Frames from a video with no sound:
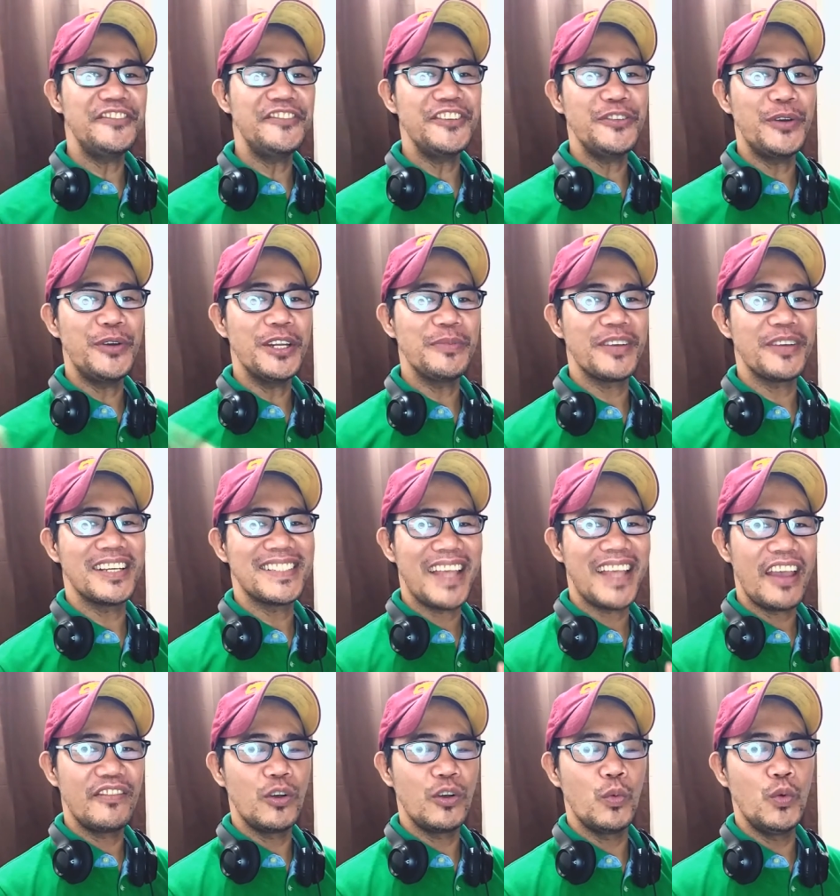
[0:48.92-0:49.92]
everyone, of you guys
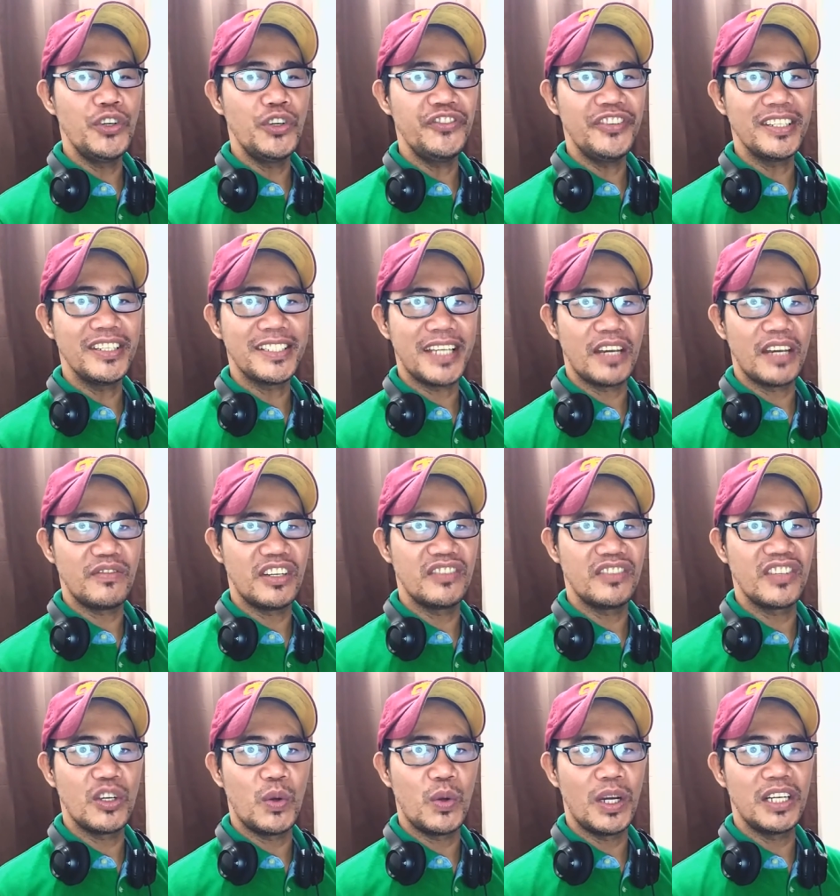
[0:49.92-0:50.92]
are having a wonderful time
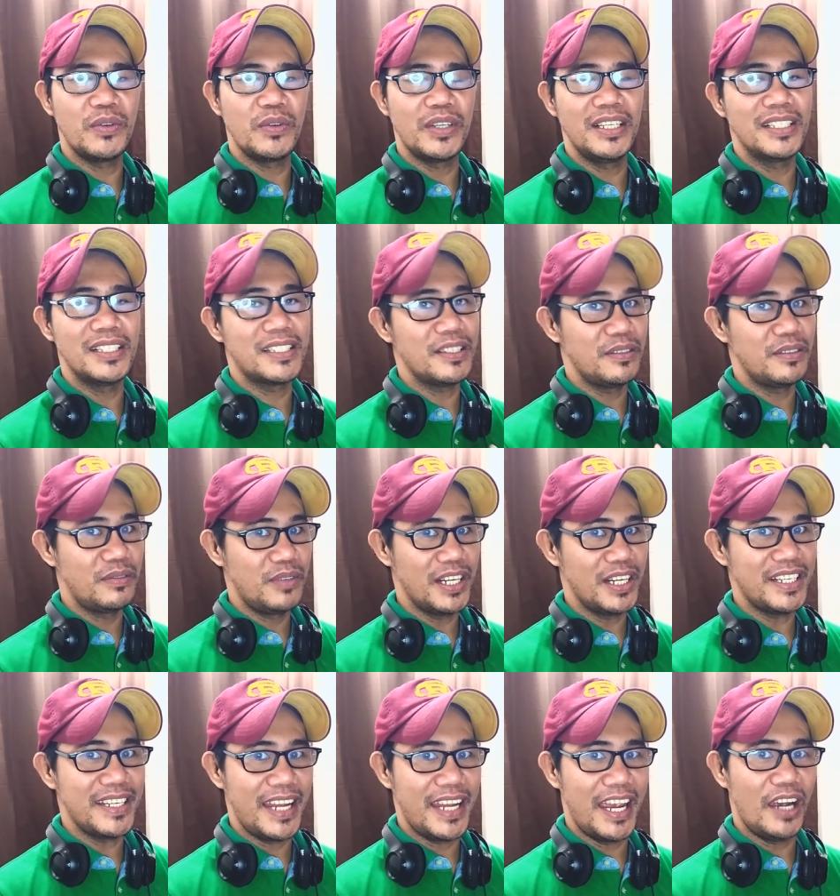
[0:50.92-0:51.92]
wherever you are in the world
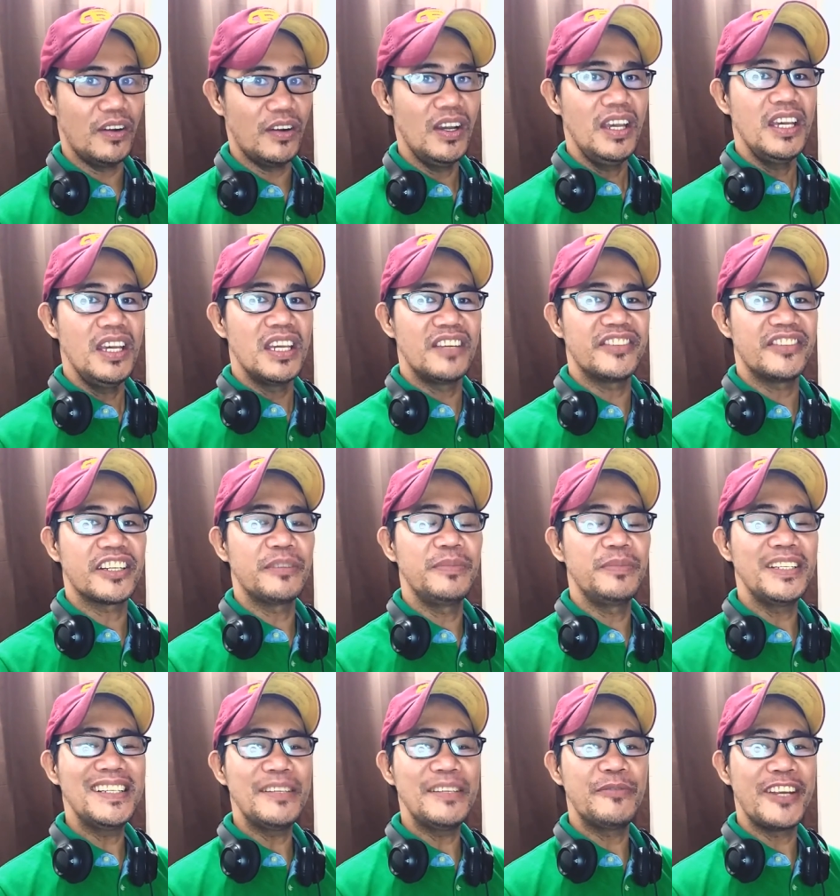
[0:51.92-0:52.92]
right now. If you're
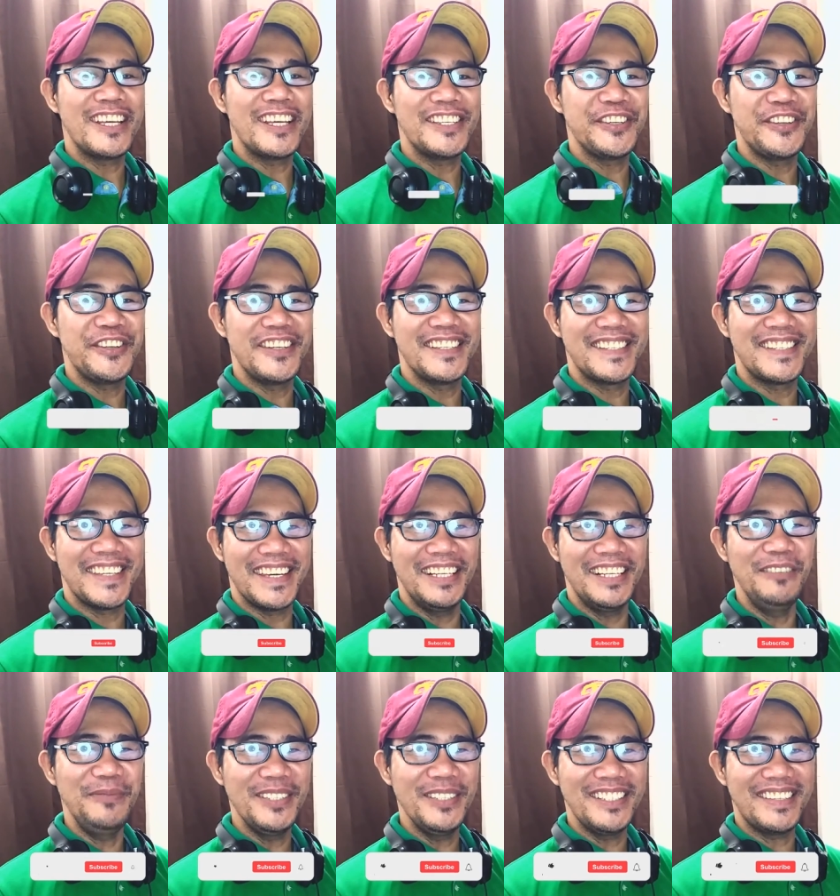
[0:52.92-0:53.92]
completely brand new to this
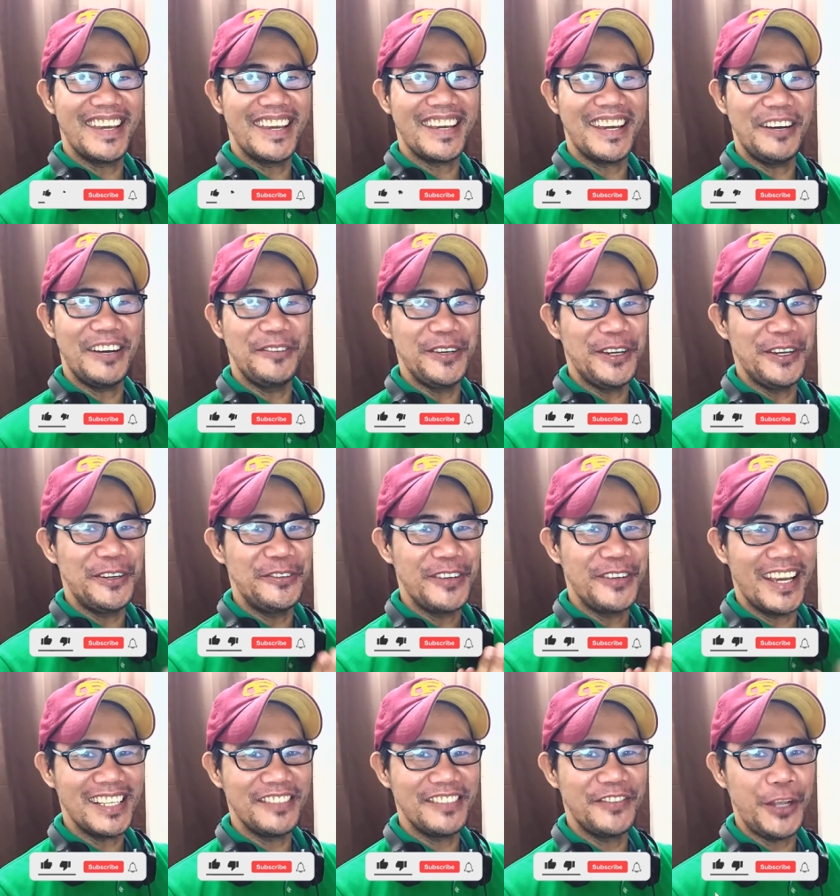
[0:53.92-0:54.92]
channel, please check out my other
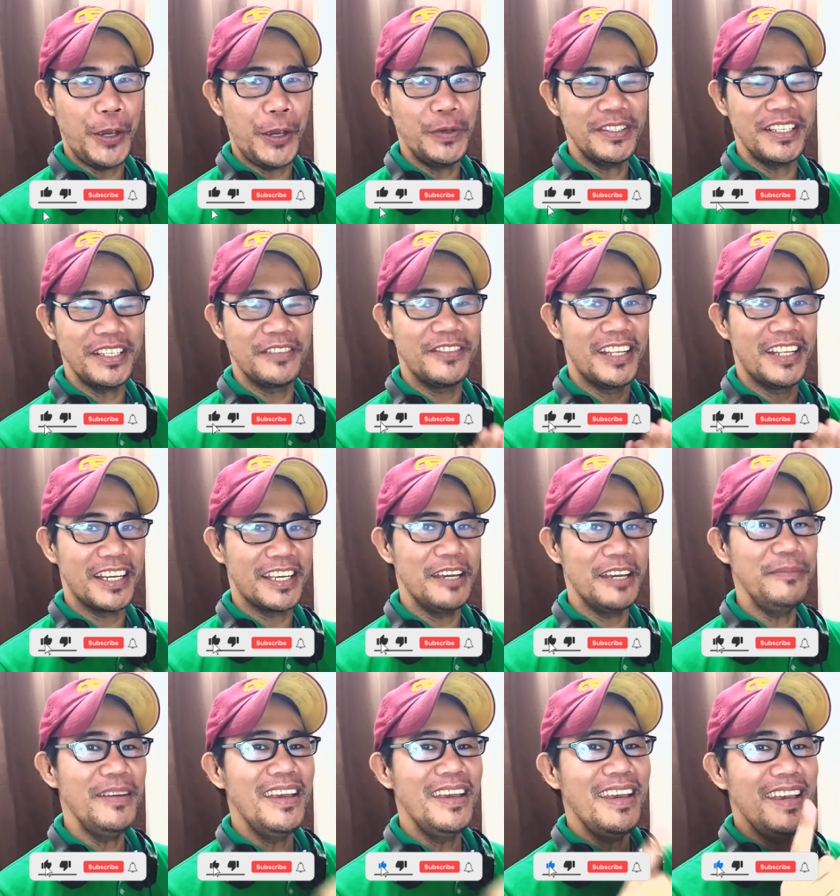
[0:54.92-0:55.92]
reaction videos and if you like
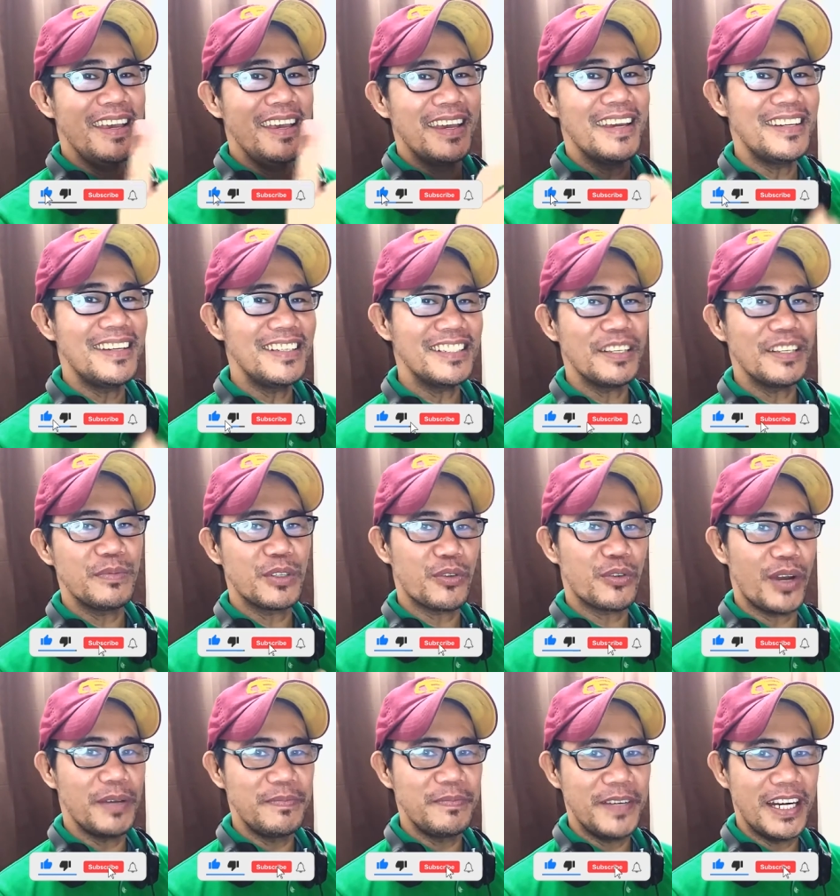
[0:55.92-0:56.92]
them, hit the
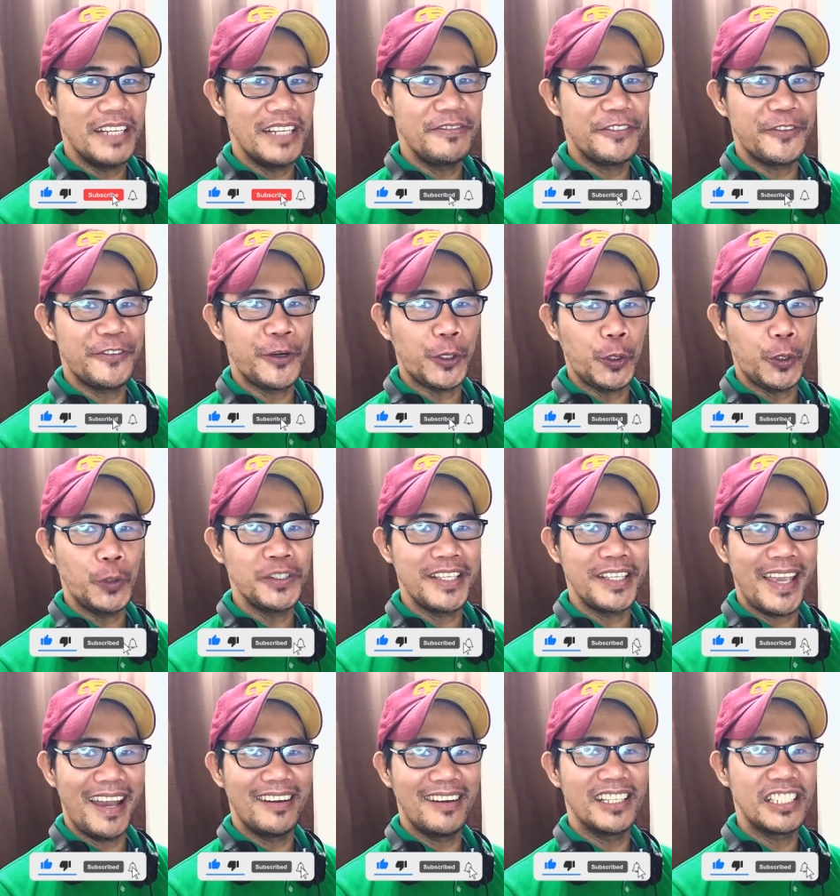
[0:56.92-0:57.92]
subscribe button before
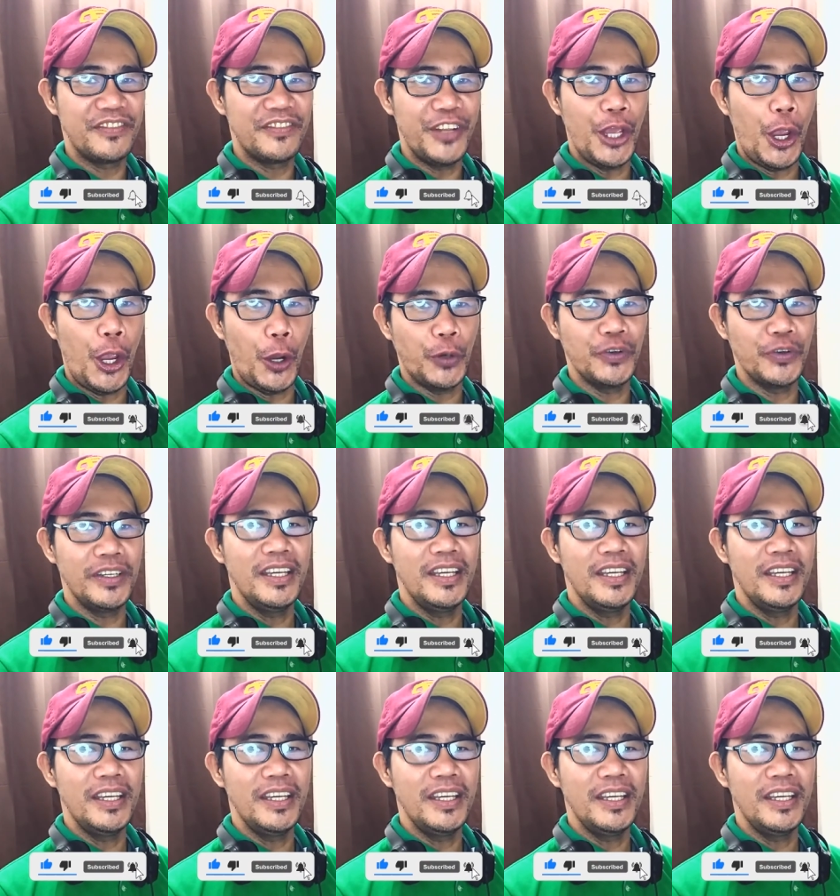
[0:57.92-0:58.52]
closing out this video.